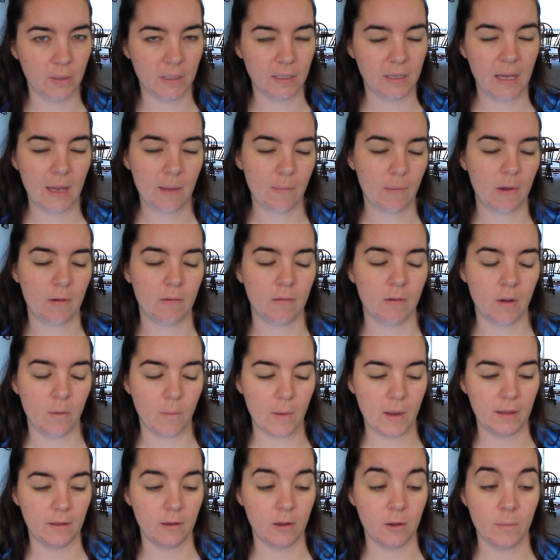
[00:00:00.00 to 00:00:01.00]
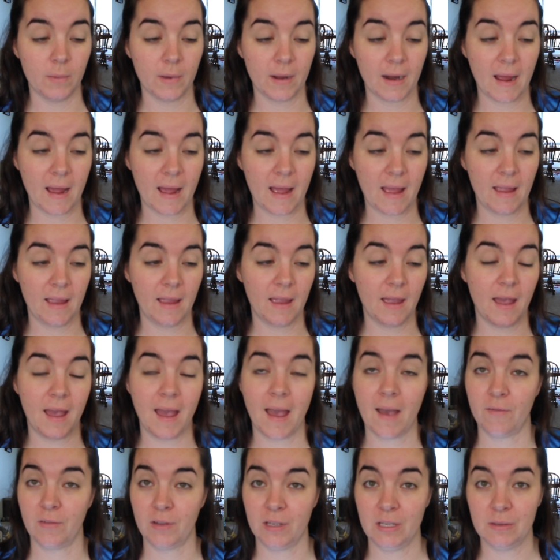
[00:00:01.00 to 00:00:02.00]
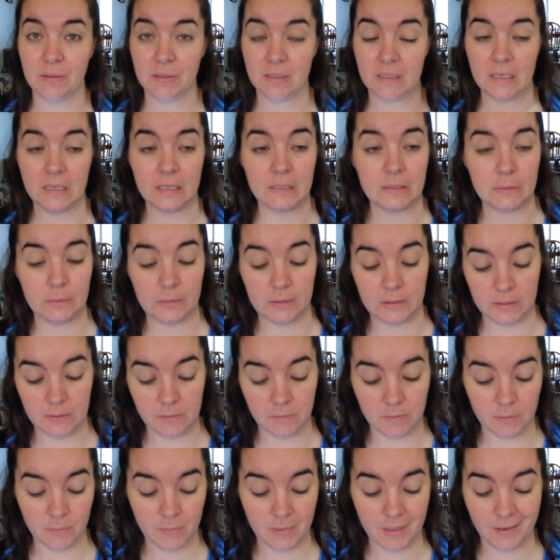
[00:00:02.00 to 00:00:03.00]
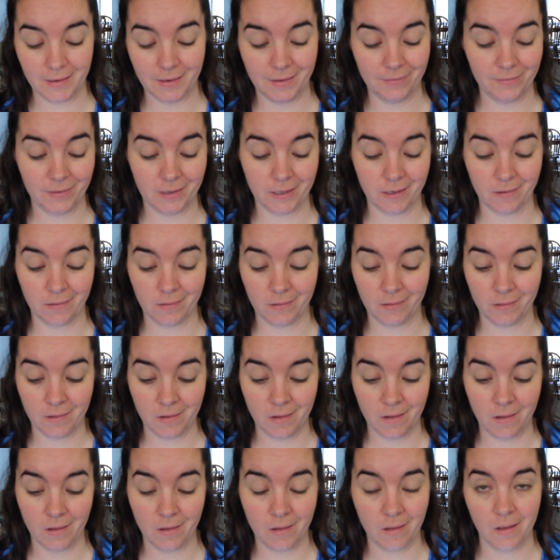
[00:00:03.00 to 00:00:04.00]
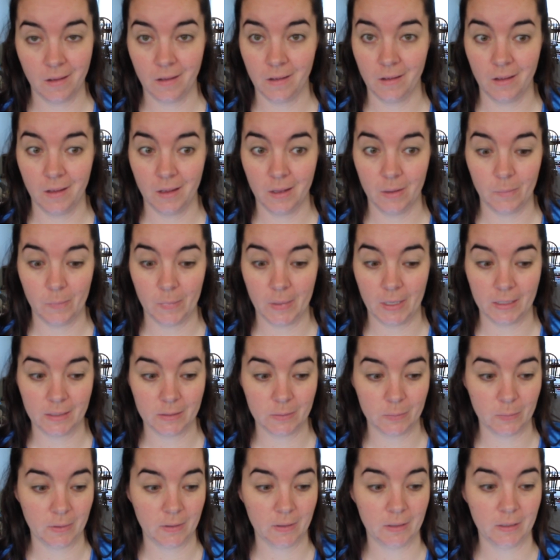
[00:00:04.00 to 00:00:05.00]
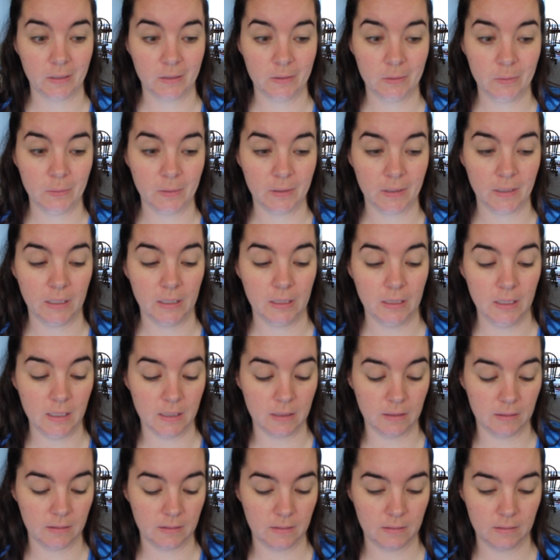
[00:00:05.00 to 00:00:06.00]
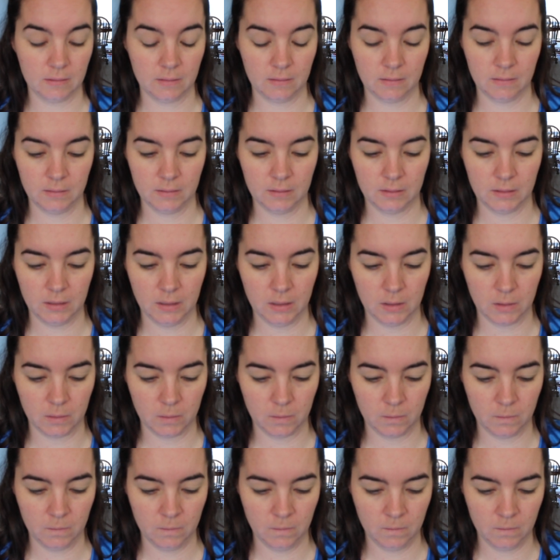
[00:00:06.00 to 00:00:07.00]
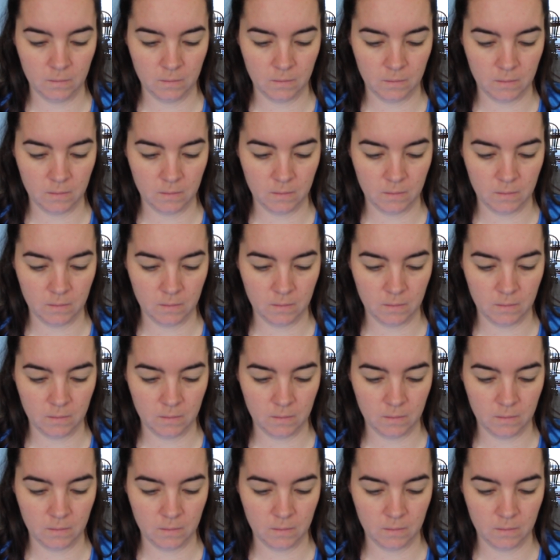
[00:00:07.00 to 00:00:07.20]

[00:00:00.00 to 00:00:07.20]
It came out a while ago, but I haven't used it yet, so it's new to me, and I figured might as well include it in this. So,